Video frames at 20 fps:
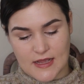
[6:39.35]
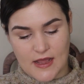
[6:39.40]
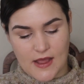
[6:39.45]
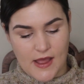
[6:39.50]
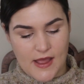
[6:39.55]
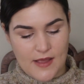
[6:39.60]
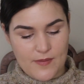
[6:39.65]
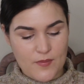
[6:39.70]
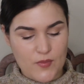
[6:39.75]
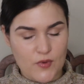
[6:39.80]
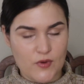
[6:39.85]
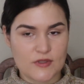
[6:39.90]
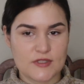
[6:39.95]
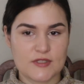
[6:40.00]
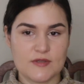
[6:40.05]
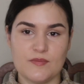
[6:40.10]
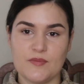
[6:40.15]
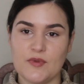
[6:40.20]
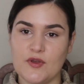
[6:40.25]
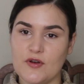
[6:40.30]
I bought
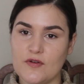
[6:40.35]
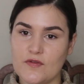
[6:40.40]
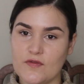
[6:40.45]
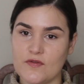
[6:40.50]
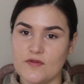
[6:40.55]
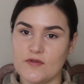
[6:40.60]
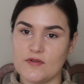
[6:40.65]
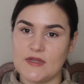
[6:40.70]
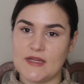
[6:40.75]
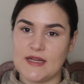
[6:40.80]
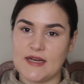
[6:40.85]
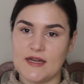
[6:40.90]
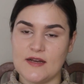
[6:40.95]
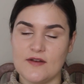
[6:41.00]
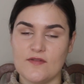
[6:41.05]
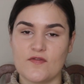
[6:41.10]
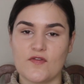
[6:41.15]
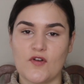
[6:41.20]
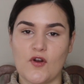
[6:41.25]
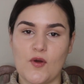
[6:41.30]
some beautiful
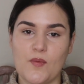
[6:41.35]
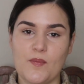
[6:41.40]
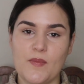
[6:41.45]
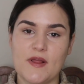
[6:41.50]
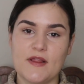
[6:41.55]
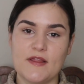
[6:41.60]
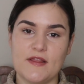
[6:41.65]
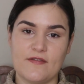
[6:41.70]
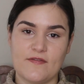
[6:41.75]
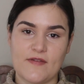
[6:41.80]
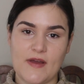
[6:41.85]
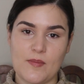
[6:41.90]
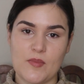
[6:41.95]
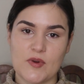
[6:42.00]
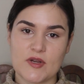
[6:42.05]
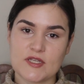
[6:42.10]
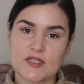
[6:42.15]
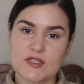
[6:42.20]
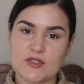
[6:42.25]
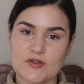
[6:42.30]
linen from the
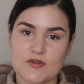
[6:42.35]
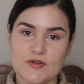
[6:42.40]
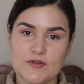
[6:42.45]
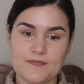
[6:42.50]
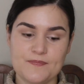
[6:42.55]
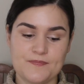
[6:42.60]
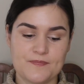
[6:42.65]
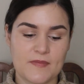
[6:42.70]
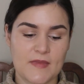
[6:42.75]
fabric store.